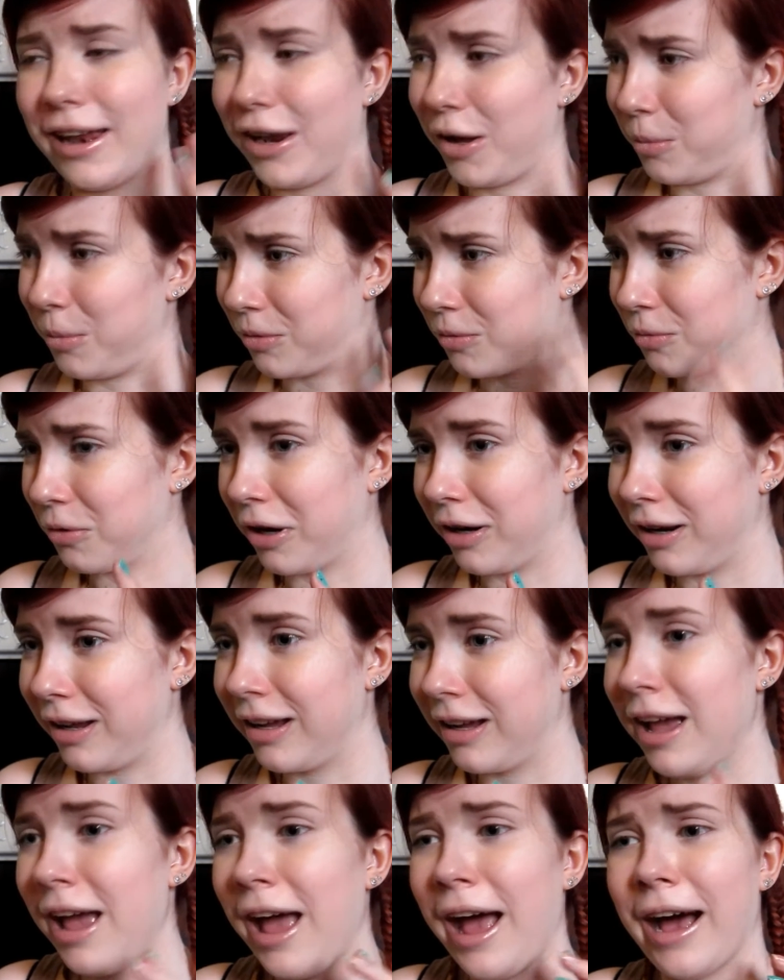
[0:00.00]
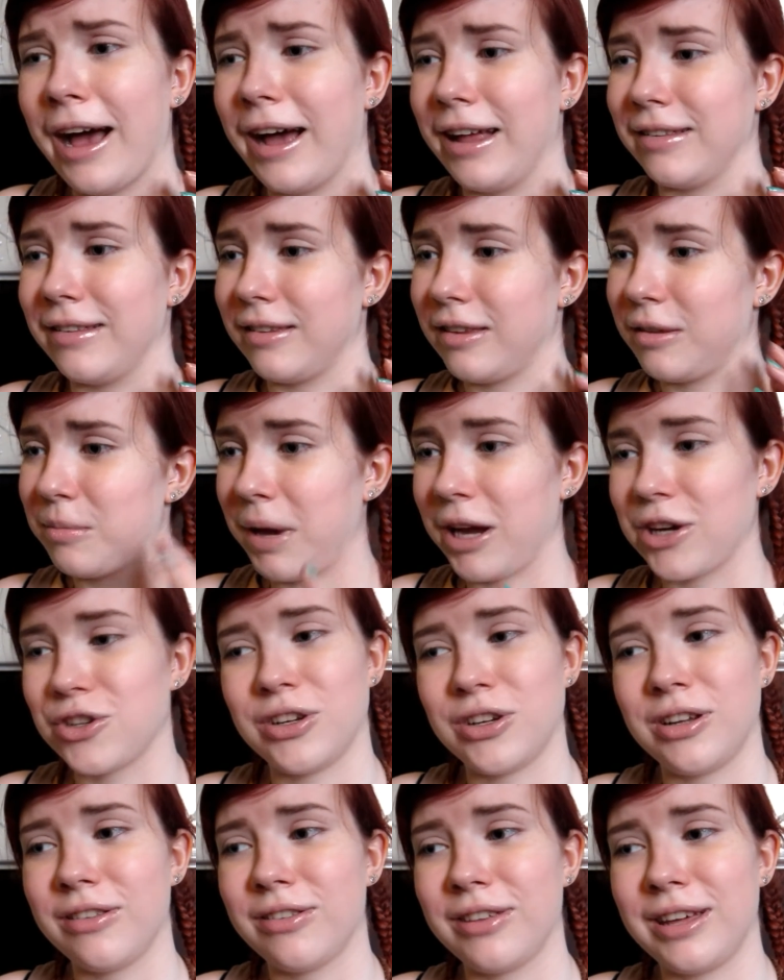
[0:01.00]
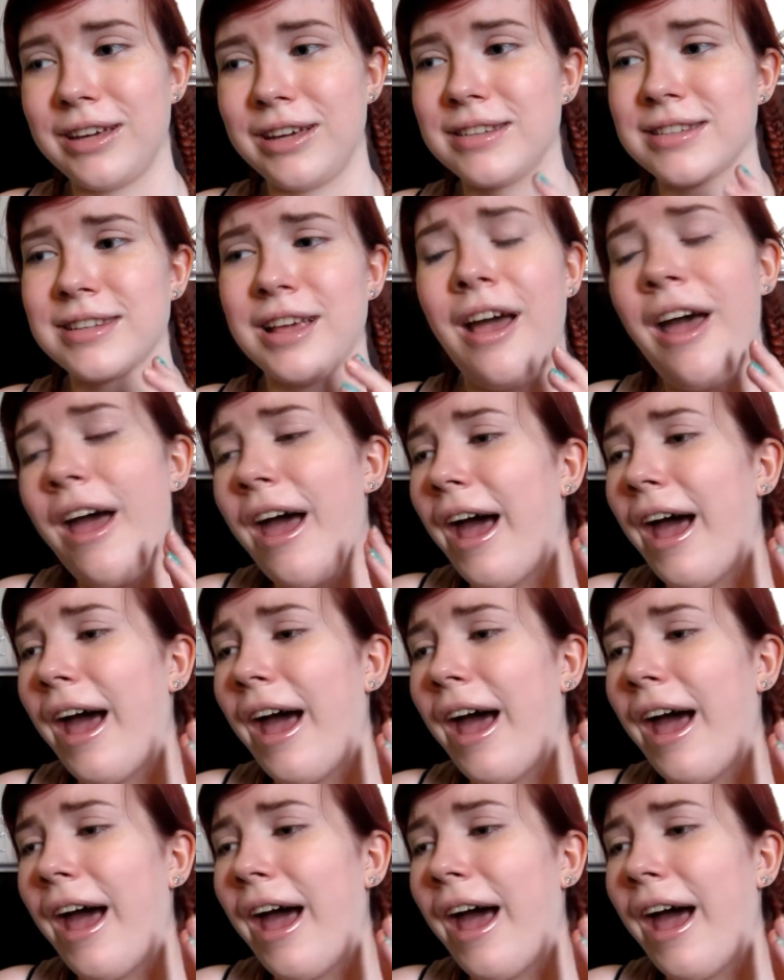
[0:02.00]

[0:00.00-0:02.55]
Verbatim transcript: and I was running and smashing things,